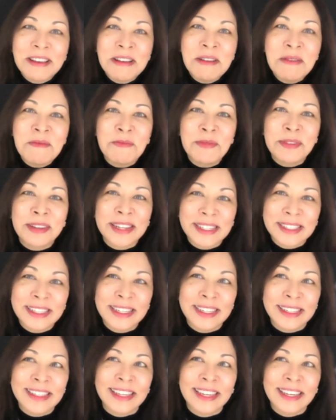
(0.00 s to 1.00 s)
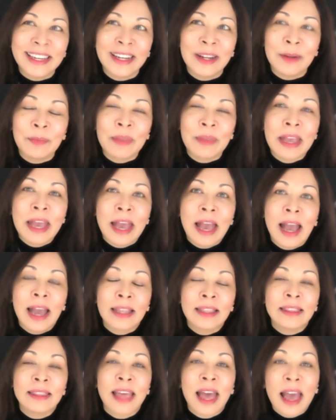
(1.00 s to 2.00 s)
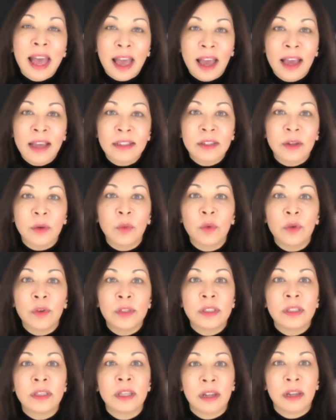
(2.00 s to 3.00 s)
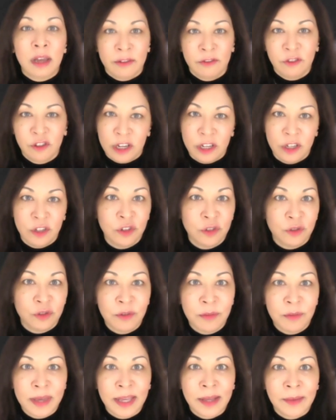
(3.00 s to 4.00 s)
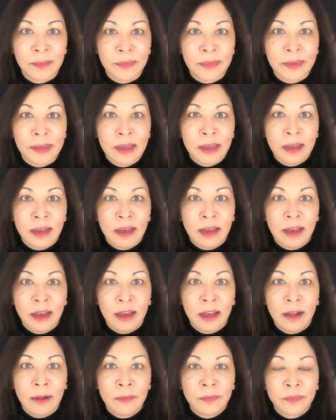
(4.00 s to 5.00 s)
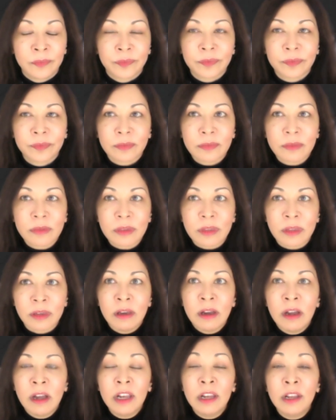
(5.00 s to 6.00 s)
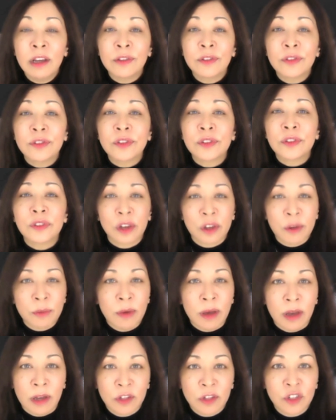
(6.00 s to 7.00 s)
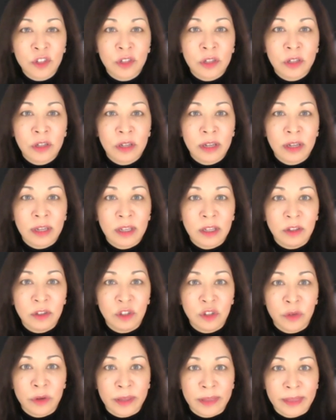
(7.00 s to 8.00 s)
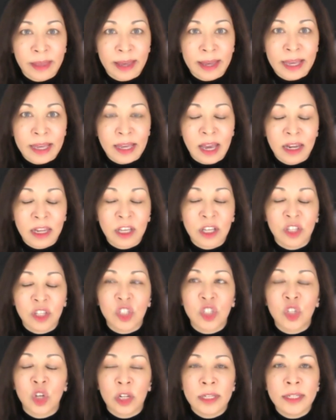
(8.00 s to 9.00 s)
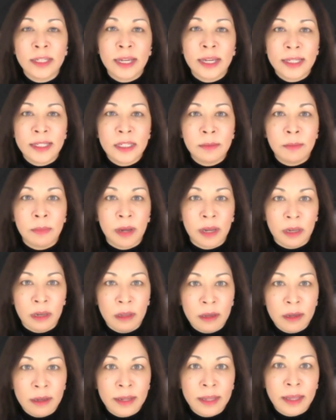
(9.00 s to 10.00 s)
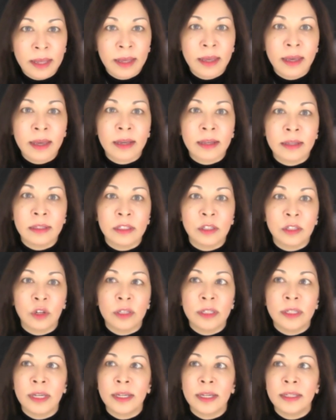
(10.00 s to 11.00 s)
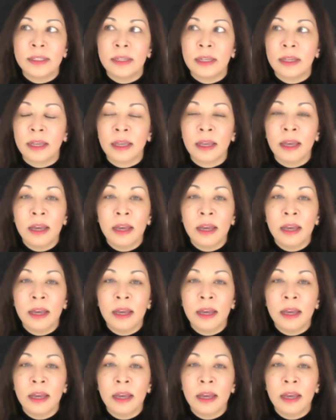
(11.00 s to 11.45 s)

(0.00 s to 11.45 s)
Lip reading: but I did. And that was the life changer for me. I learned so much during that. It kind of consolidated my learning. It consolidated